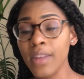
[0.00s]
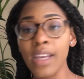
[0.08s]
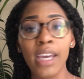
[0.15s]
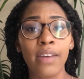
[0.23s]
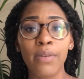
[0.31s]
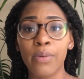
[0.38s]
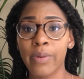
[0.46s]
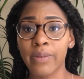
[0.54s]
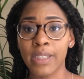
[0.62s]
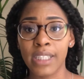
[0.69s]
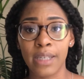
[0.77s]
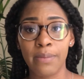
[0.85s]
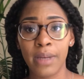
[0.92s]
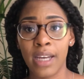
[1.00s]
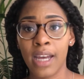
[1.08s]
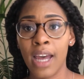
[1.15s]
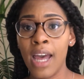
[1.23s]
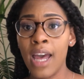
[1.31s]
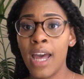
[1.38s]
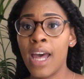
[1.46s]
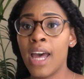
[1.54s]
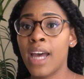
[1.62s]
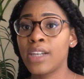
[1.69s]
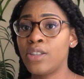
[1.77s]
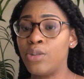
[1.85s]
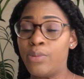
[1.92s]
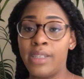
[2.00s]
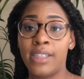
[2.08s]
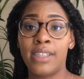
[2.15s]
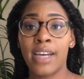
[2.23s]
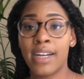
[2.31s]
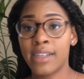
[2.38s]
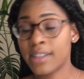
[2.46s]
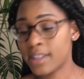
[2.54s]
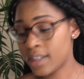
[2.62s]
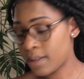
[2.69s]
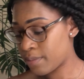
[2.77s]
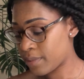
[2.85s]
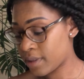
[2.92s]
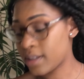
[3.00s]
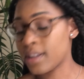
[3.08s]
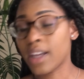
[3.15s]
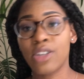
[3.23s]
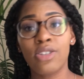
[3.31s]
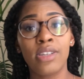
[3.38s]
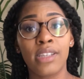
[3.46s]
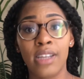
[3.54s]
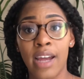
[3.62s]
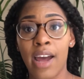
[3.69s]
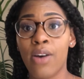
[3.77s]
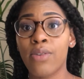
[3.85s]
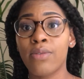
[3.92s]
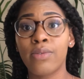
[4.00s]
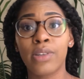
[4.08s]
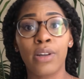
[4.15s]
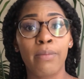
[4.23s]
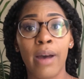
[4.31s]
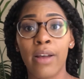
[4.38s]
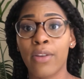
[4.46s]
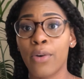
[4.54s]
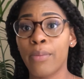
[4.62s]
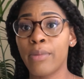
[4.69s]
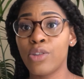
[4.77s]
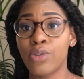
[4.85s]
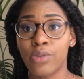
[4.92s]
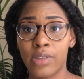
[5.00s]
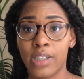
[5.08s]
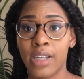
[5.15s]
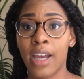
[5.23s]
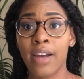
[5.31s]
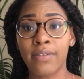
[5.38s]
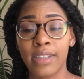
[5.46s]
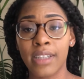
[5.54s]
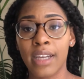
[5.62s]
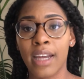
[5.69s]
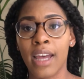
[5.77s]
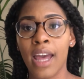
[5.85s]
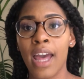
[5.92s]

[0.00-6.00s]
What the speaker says: Even when we're sleeping, she will be dead asleep like she is now, with her mouth open, drooling, everything.